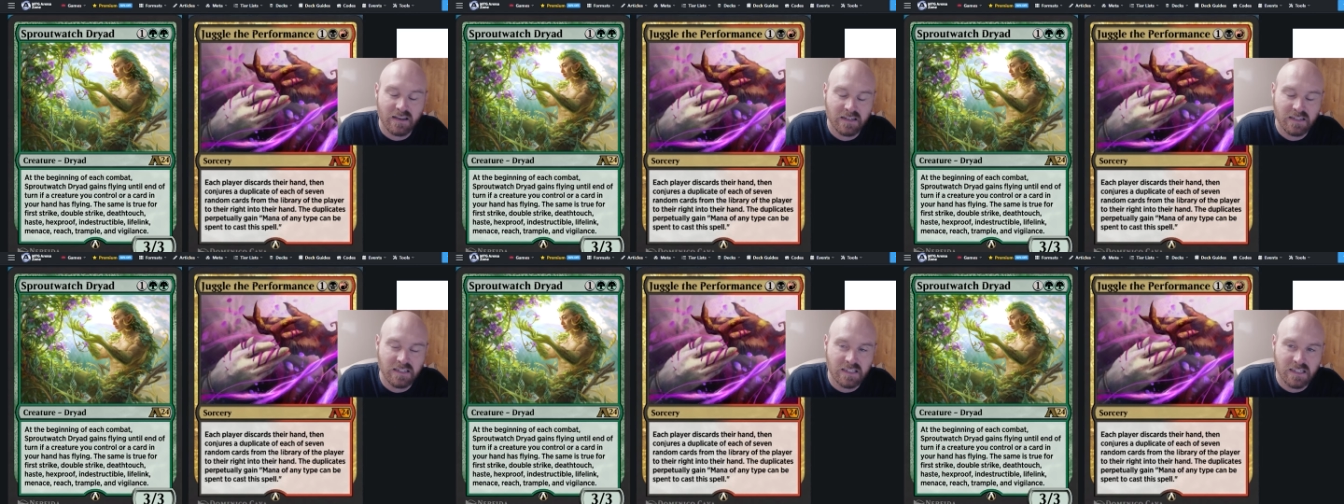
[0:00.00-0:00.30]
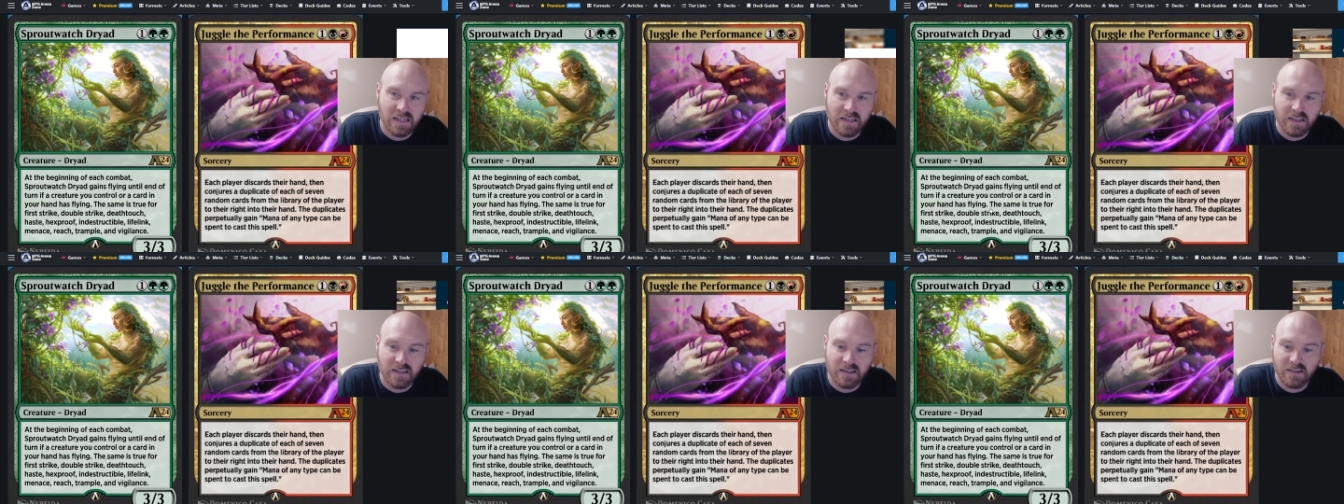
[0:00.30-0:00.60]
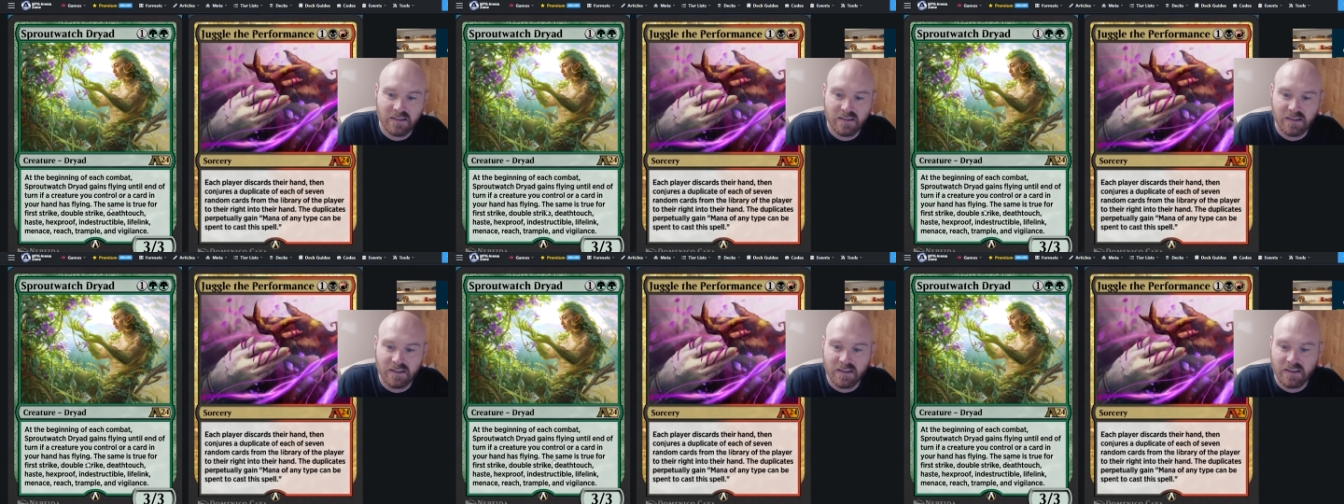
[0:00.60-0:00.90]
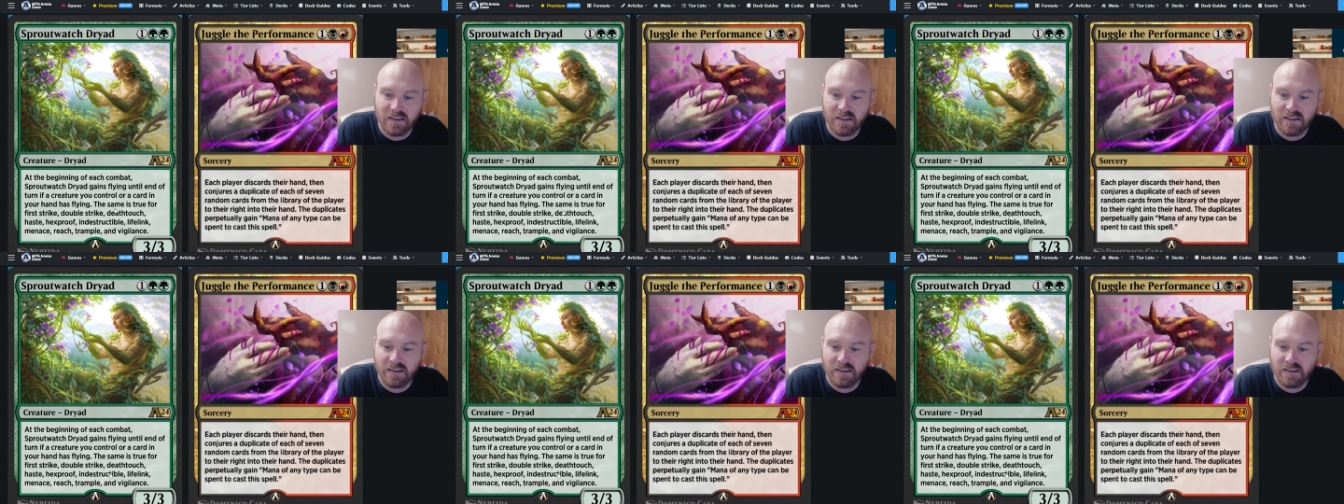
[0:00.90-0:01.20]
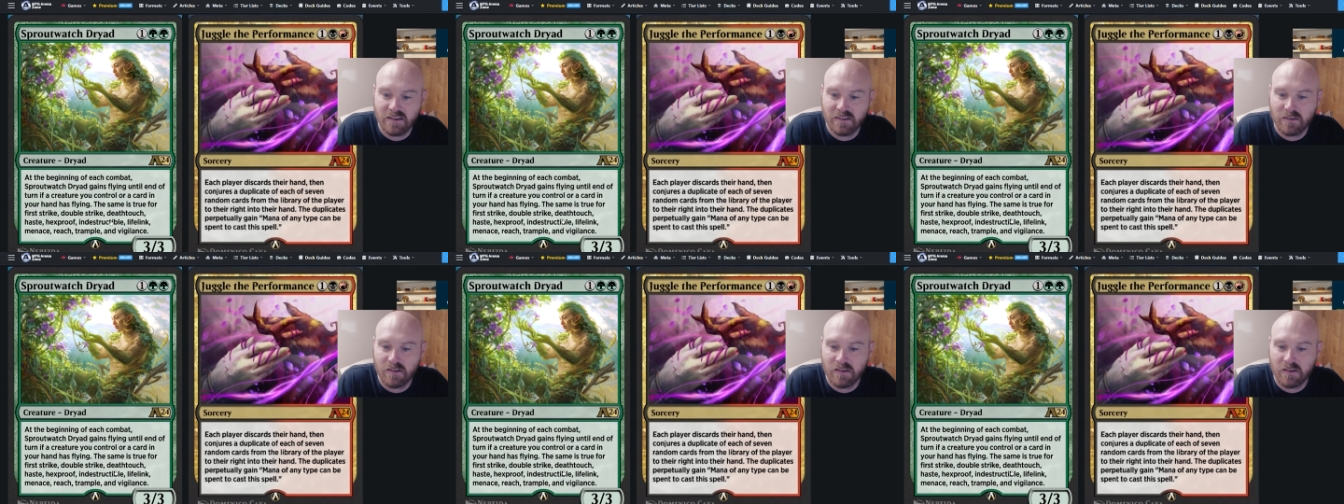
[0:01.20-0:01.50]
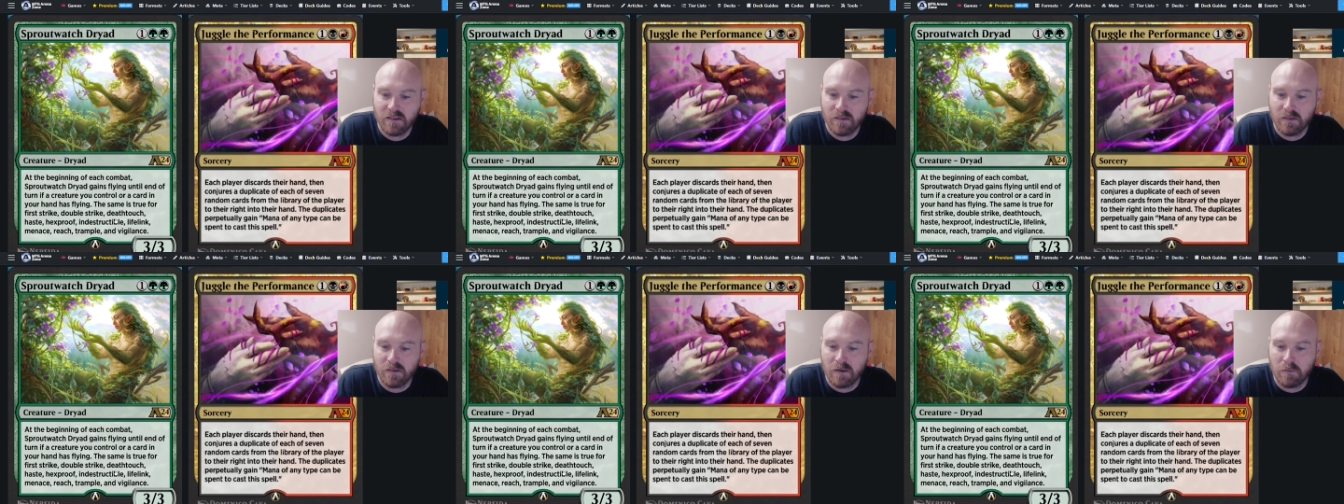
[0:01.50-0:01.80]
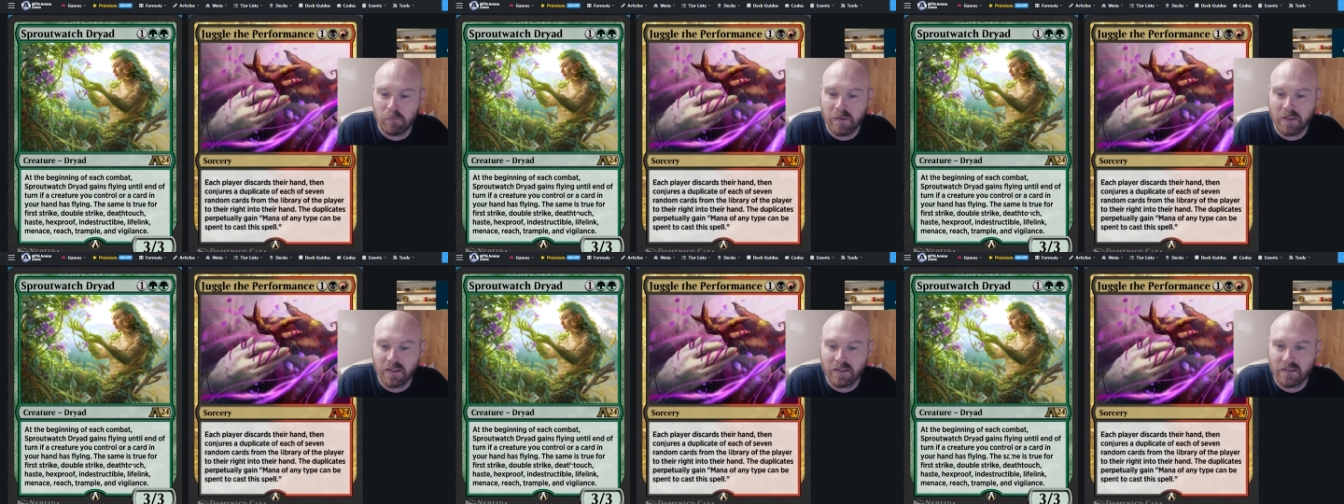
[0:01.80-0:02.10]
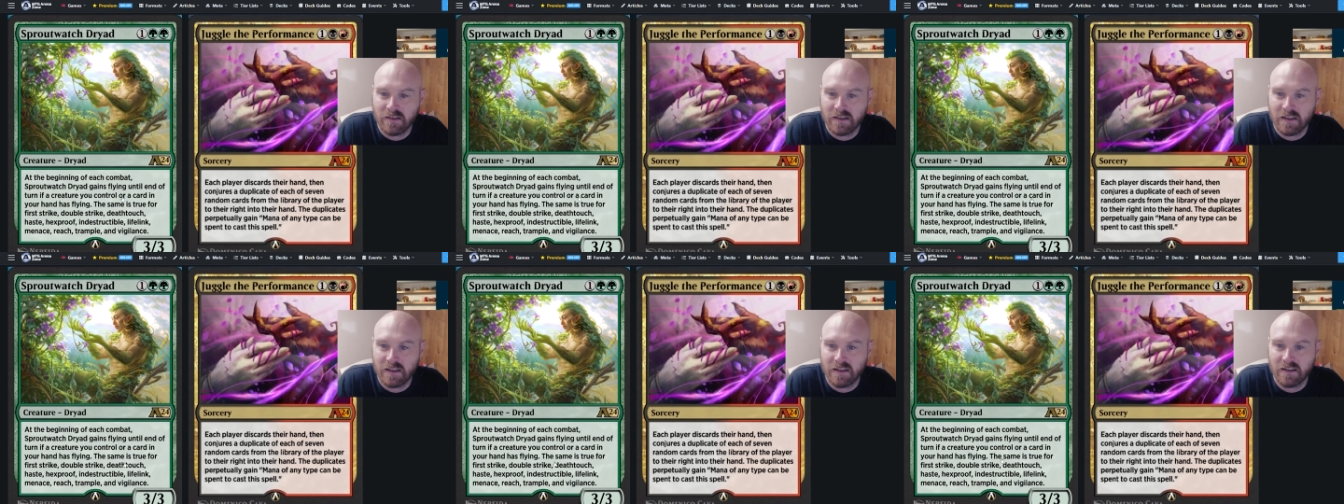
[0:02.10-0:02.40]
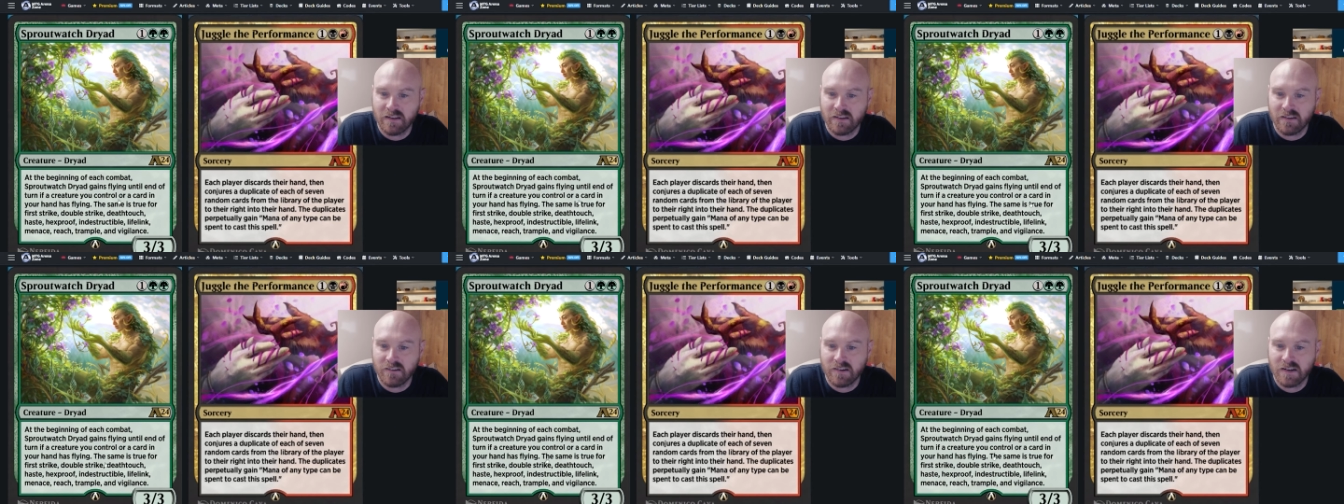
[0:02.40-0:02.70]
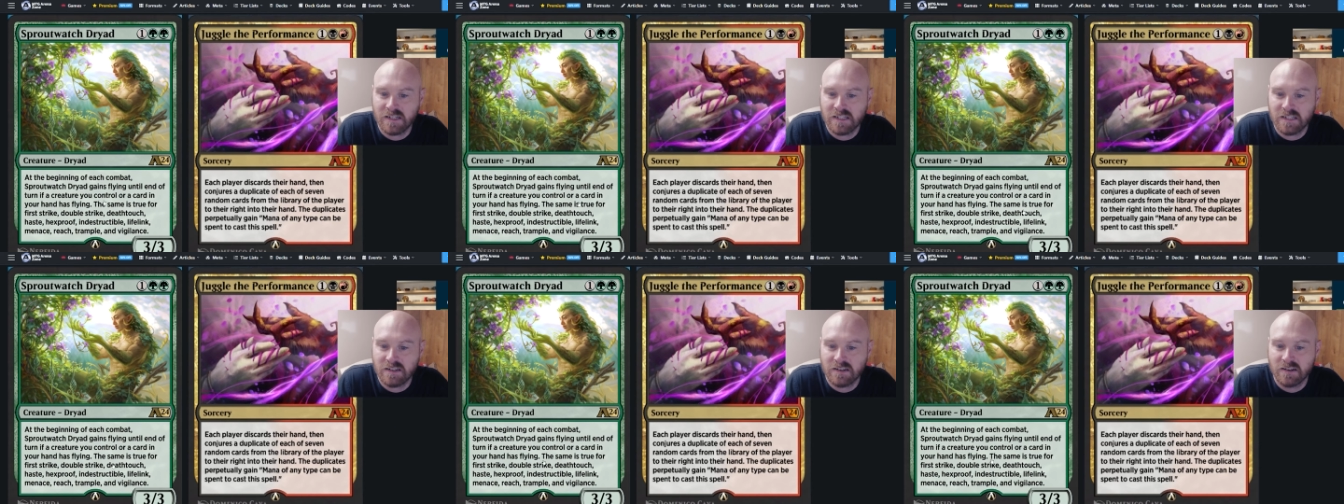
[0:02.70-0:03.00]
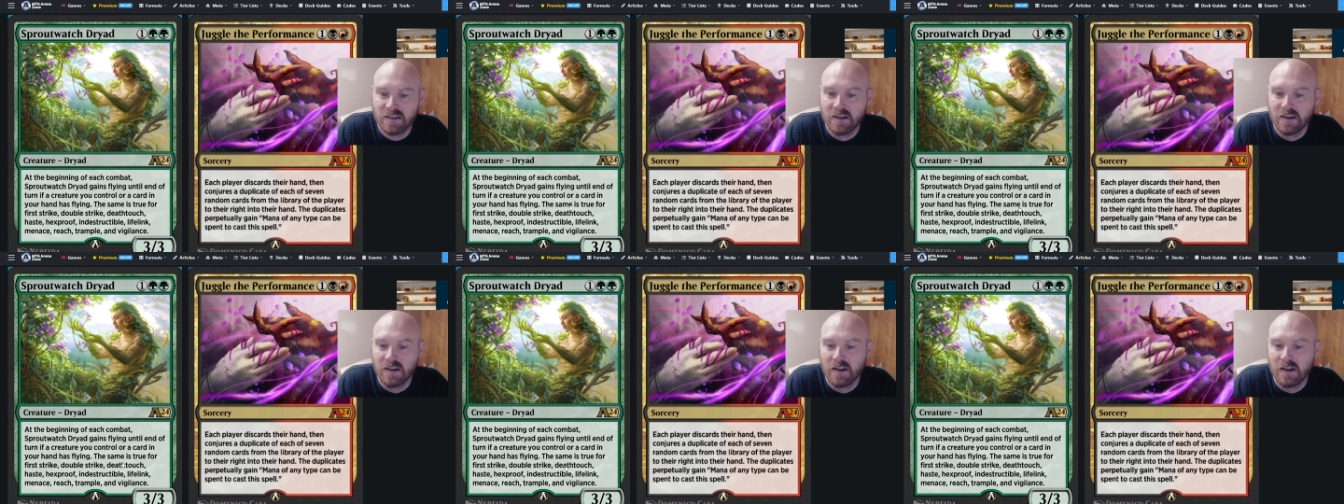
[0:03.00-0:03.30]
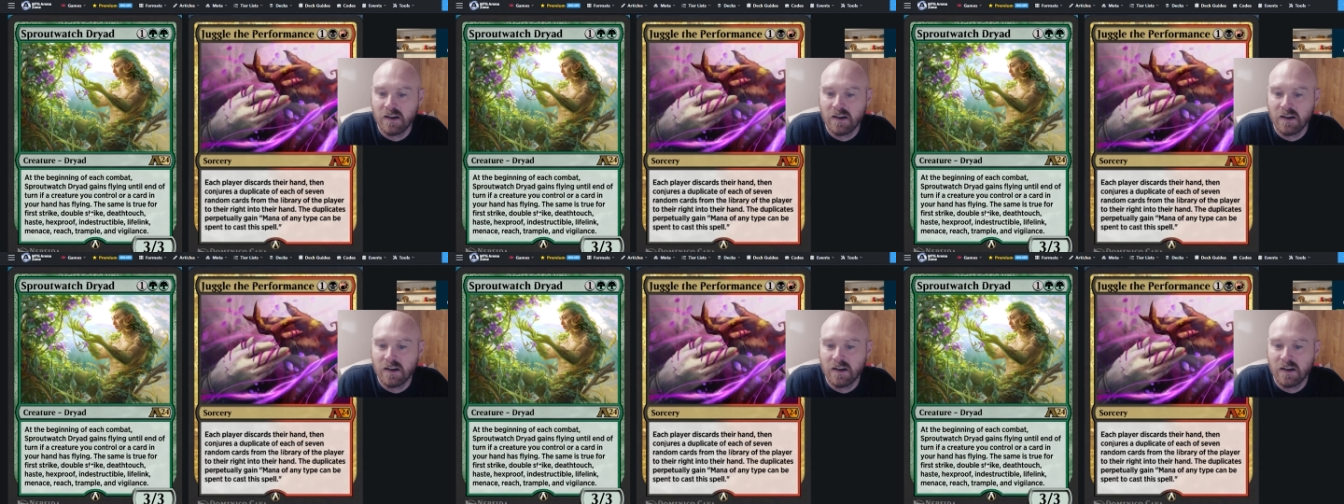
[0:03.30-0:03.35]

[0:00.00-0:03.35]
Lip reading: a giant like ability creature.